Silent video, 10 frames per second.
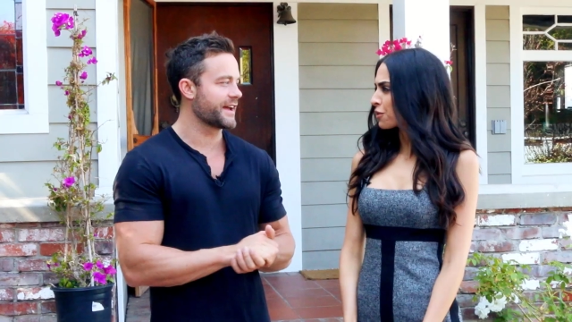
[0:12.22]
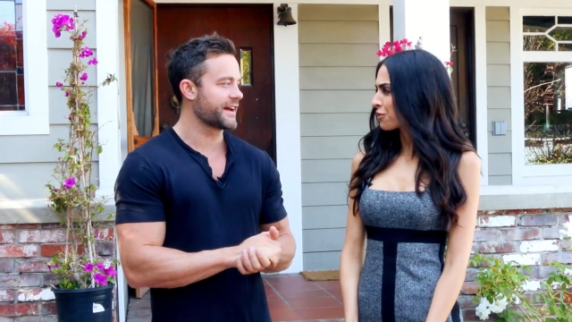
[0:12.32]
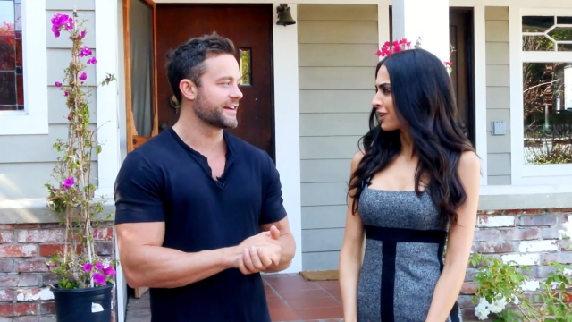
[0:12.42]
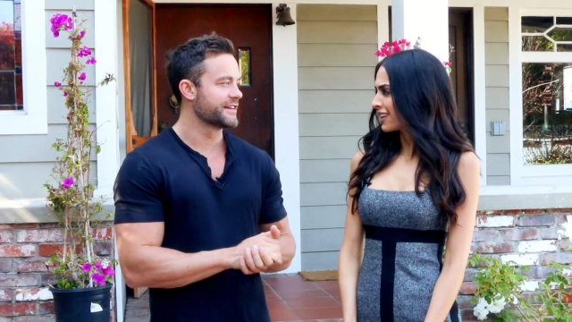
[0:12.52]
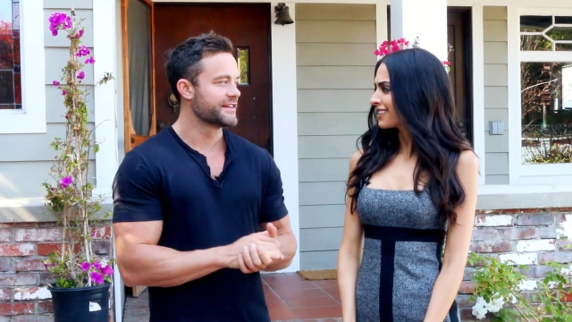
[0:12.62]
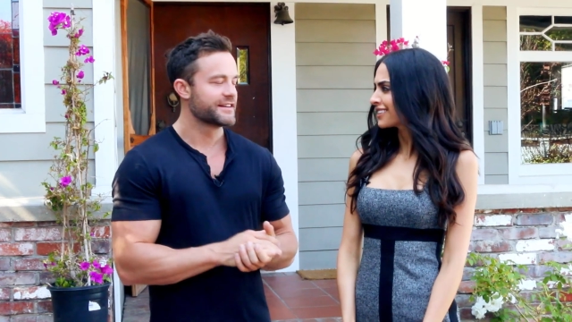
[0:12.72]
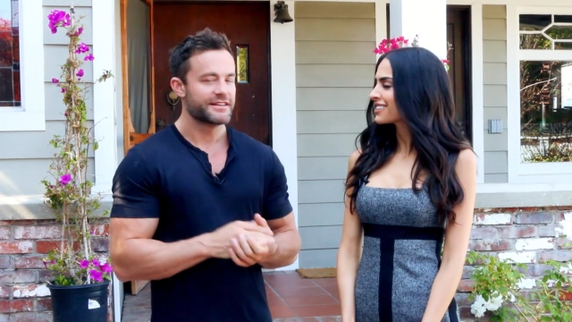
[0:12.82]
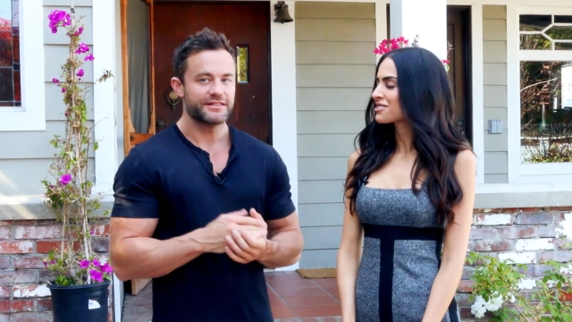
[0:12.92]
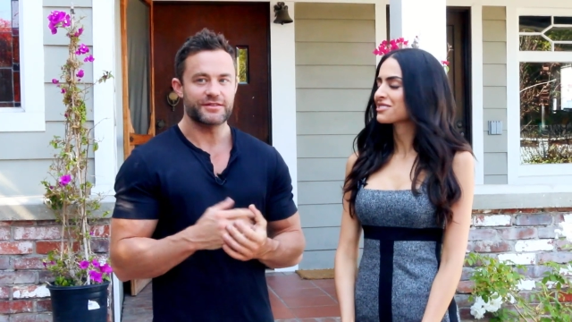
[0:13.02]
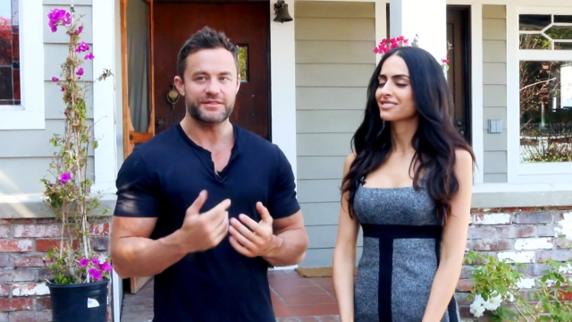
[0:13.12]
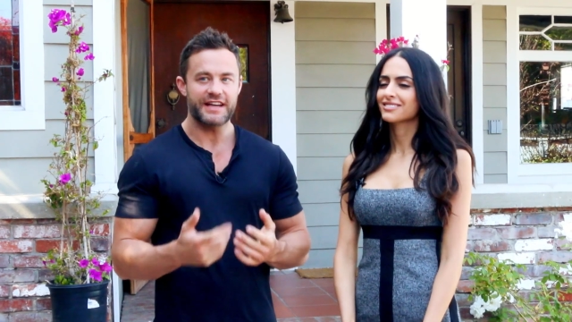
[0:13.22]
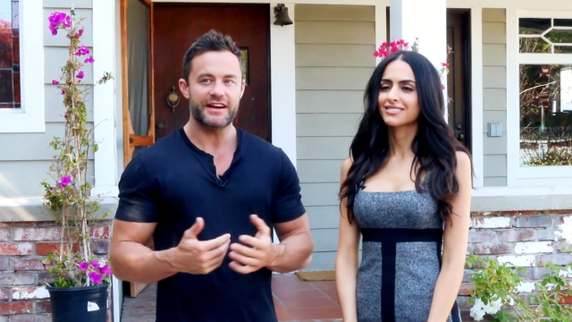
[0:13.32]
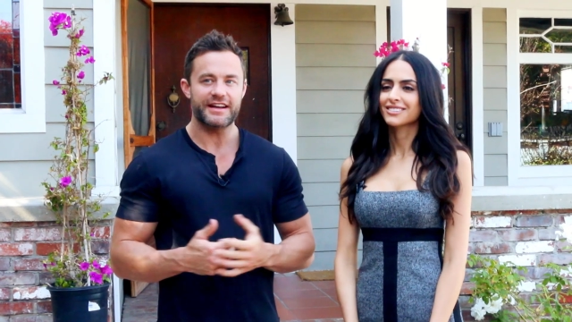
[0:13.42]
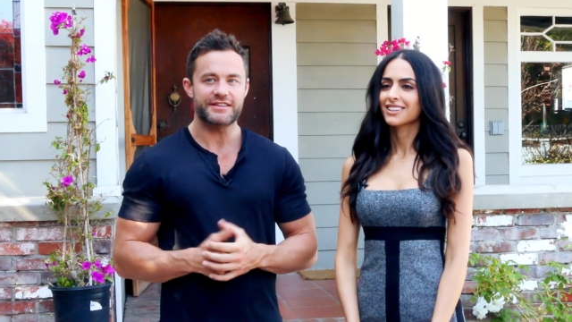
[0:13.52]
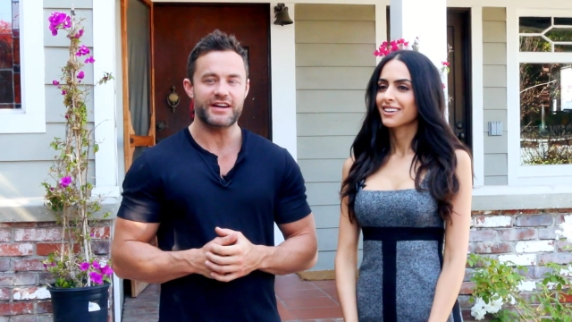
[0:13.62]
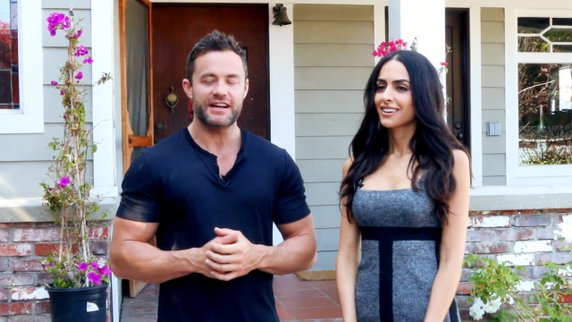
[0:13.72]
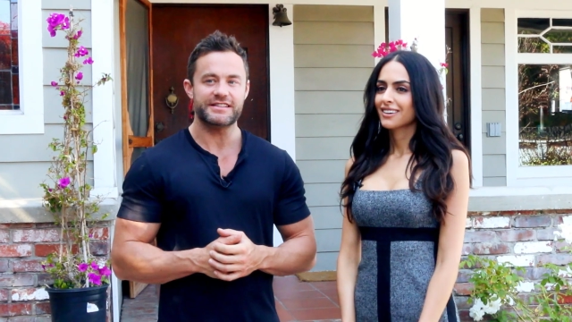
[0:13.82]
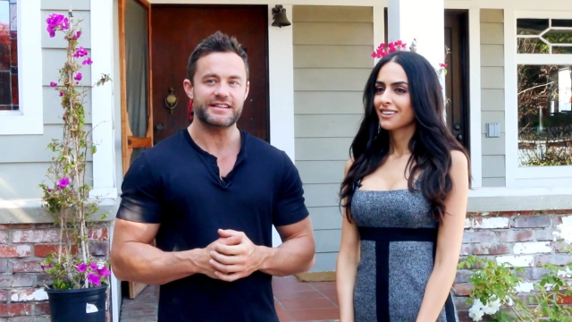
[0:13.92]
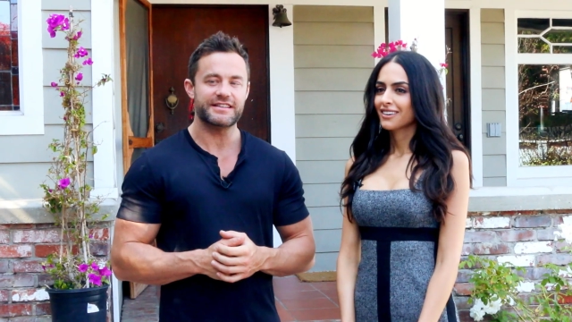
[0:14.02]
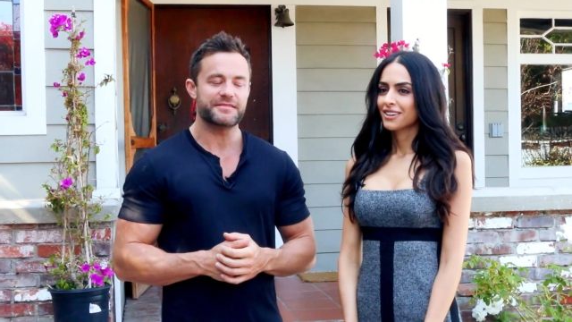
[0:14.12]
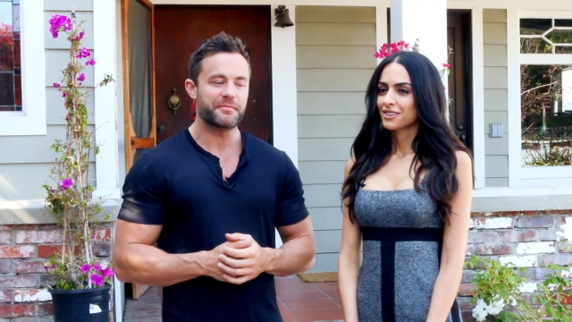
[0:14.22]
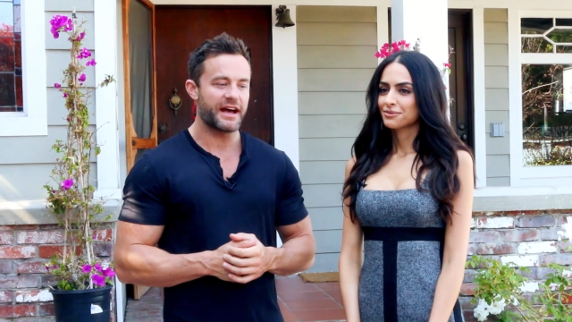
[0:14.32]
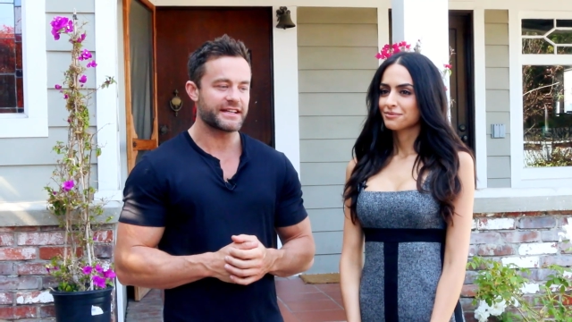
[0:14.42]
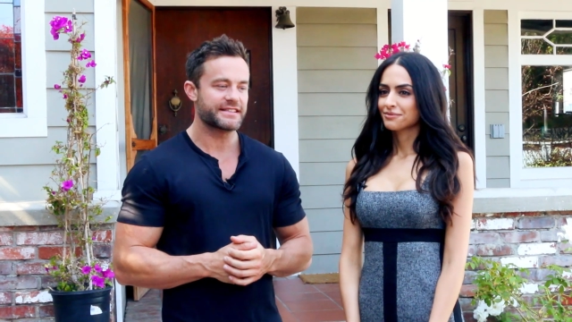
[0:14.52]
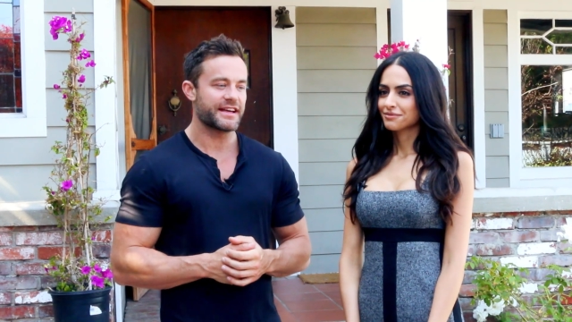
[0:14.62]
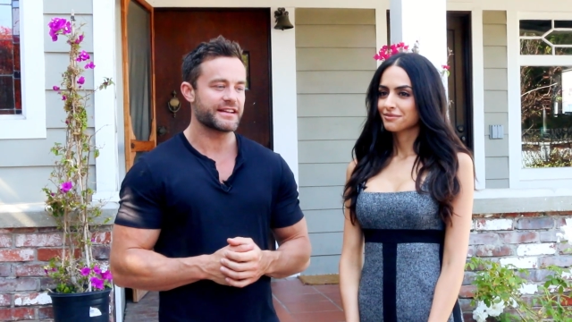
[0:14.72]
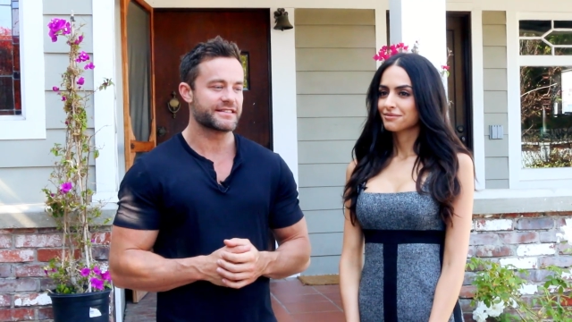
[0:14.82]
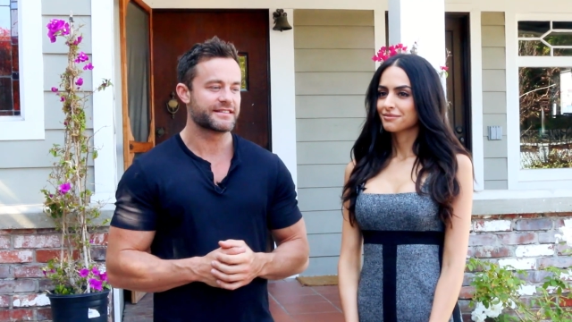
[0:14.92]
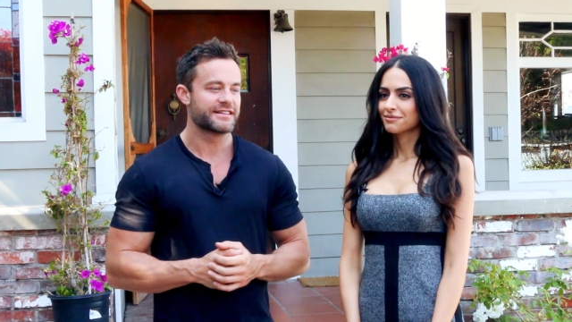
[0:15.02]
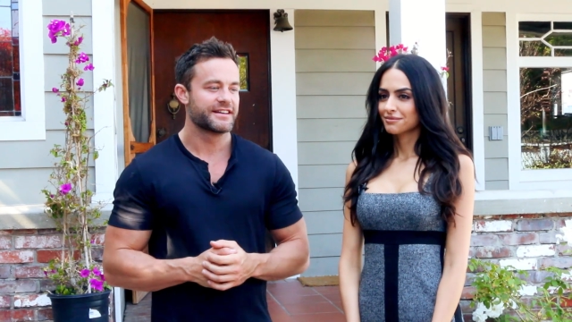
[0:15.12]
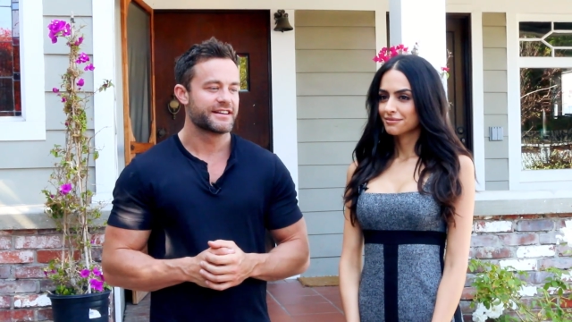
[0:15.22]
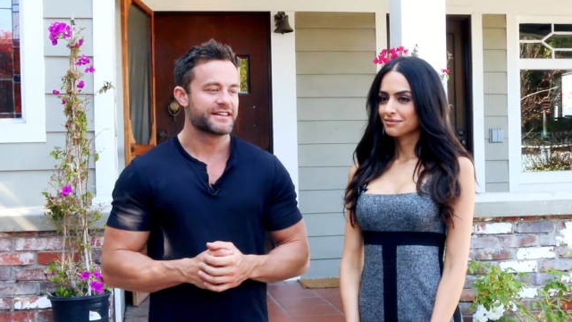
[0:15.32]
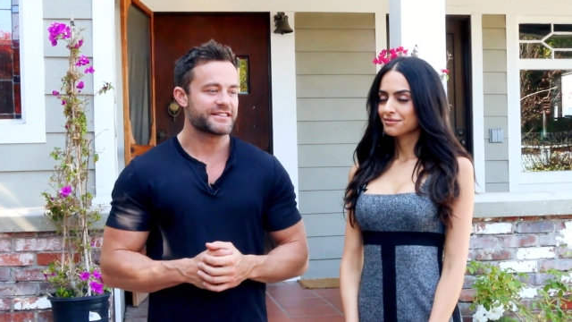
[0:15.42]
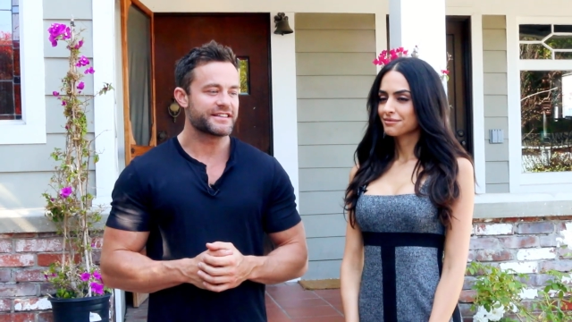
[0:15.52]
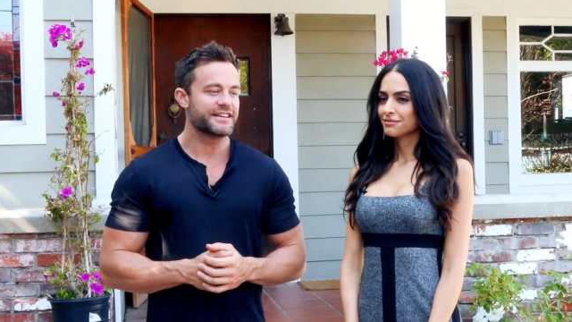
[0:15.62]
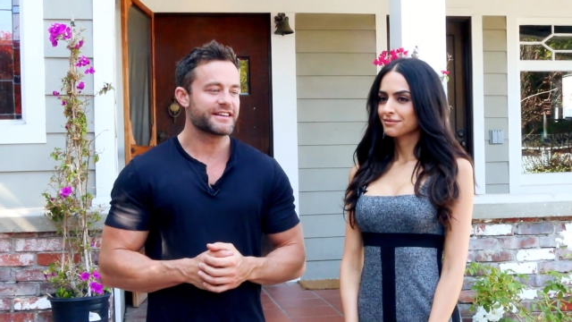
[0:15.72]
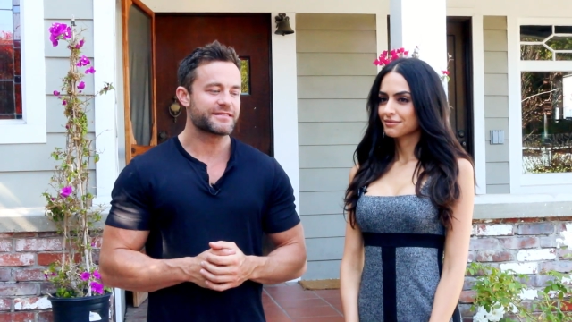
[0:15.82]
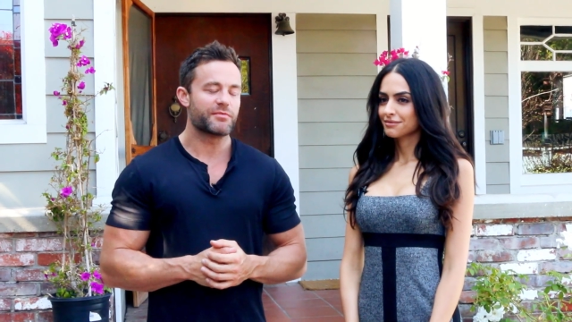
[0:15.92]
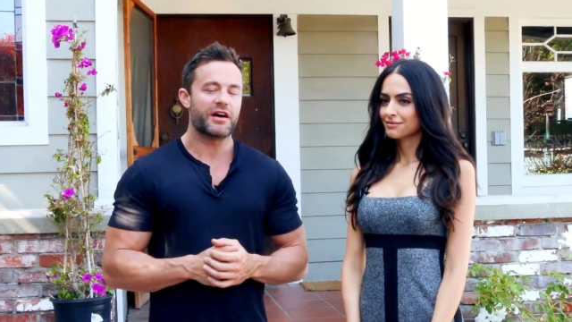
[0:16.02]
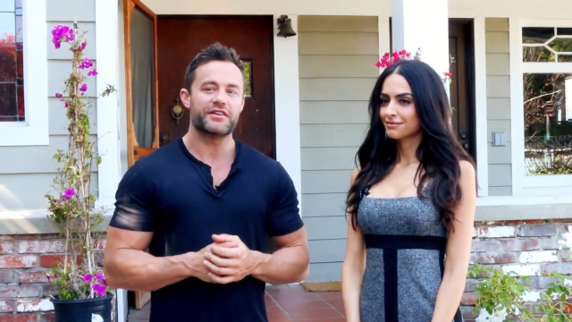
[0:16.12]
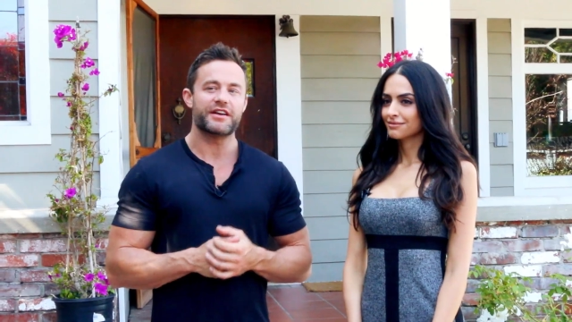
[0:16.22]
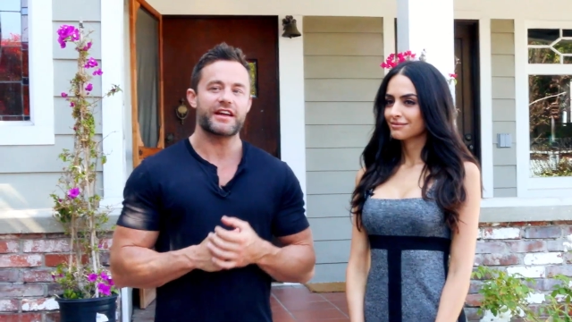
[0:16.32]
Speaker 1: yeah. or three. So Saturday strategies, mindsets. She is Mother